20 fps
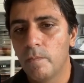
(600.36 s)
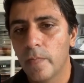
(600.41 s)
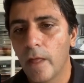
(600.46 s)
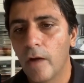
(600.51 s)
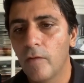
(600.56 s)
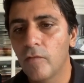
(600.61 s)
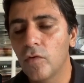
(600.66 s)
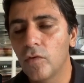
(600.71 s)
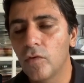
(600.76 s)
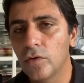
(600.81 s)

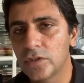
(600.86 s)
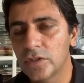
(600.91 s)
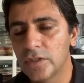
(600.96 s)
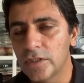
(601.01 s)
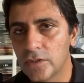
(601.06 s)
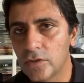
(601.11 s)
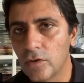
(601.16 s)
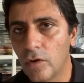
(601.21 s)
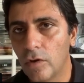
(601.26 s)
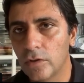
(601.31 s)
Of course,
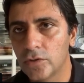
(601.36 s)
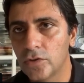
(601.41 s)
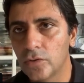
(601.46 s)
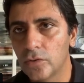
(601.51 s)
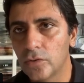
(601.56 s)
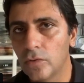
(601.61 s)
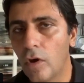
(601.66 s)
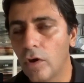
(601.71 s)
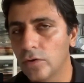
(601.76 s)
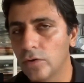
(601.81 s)
there's
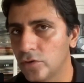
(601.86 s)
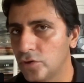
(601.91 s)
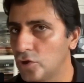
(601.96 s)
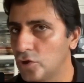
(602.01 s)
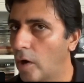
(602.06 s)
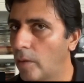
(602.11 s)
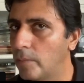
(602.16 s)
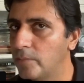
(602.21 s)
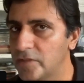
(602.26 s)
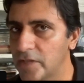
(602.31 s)
also on the
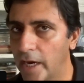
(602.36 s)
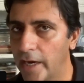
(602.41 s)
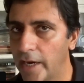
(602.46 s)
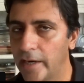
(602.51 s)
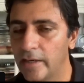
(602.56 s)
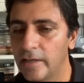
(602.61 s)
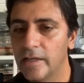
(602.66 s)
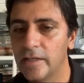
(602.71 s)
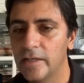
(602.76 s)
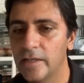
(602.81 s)
job
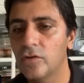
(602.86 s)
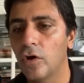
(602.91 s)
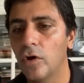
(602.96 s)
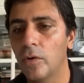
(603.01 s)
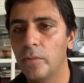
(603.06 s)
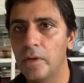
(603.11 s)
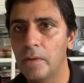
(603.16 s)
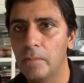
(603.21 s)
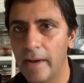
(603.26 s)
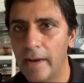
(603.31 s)
side, there's going to
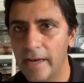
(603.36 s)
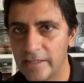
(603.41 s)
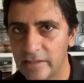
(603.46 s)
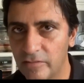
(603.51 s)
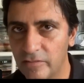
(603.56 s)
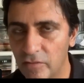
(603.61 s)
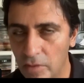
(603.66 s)
be a massive